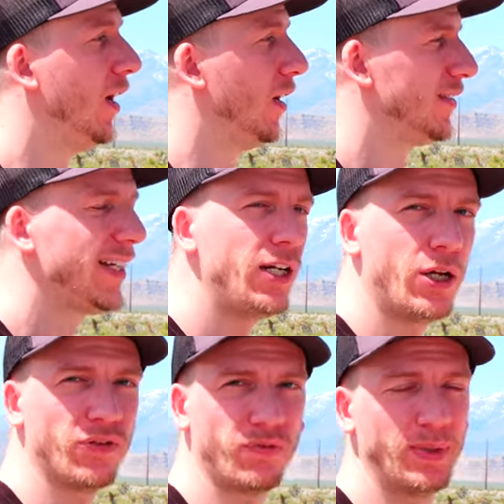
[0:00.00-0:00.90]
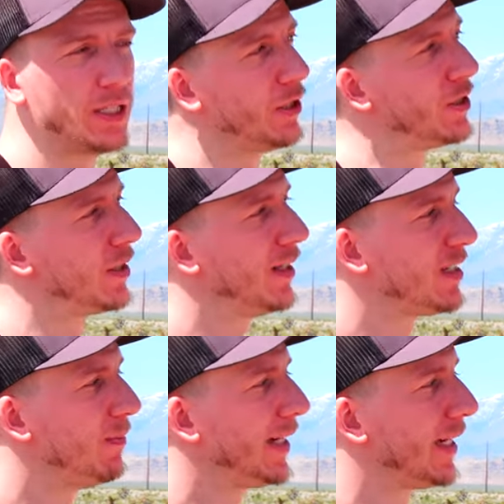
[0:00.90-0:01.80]
uh, take it off because
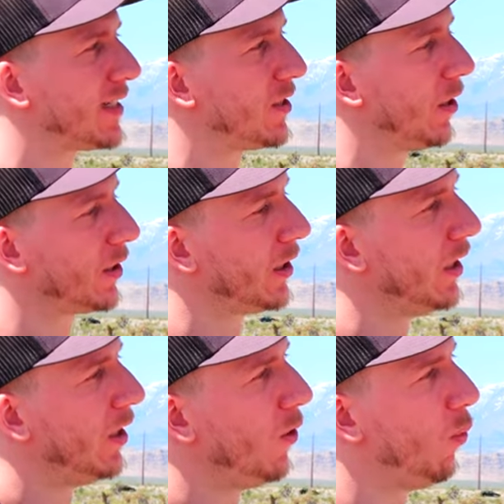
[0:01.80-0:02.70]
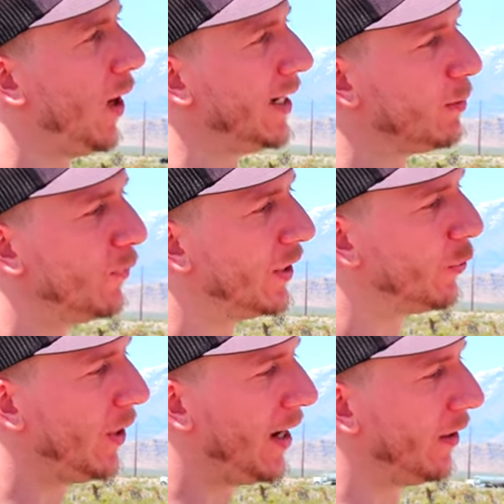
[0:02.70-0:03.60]
this might get stuck while it's moving
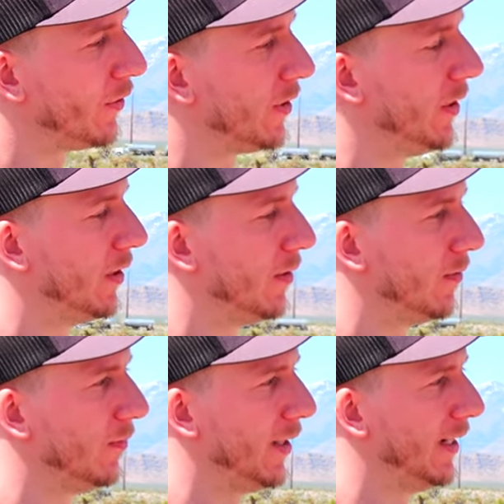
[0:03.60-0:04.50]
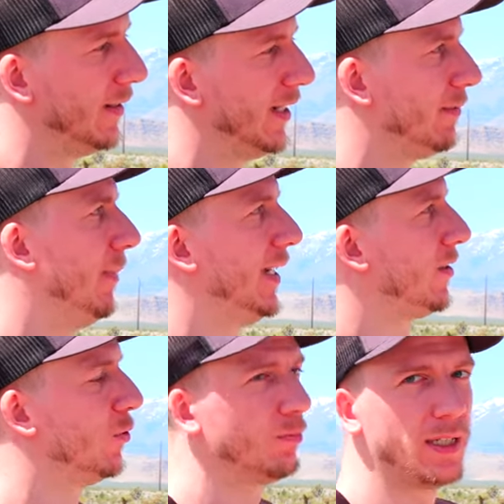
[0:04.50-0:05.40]
around um, and it might
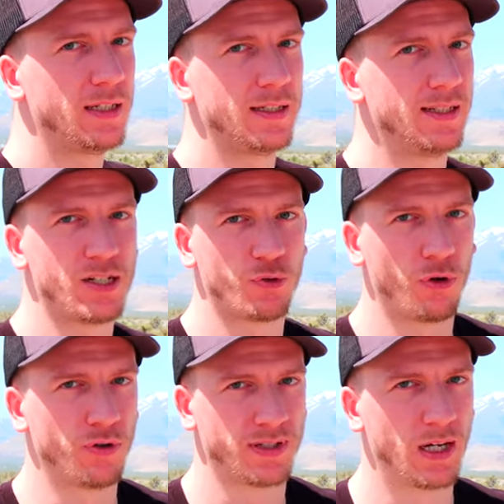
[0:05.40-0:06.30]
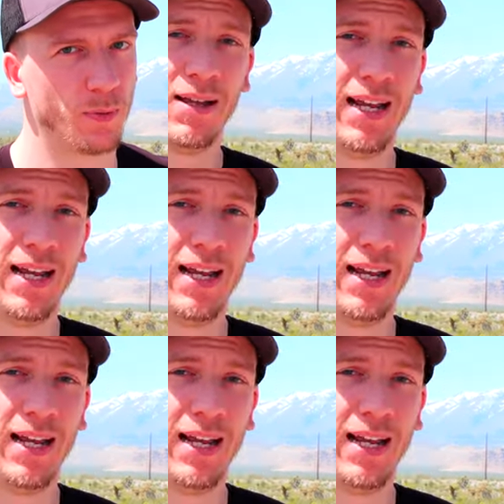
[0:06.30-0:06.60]
completely destroy your setup.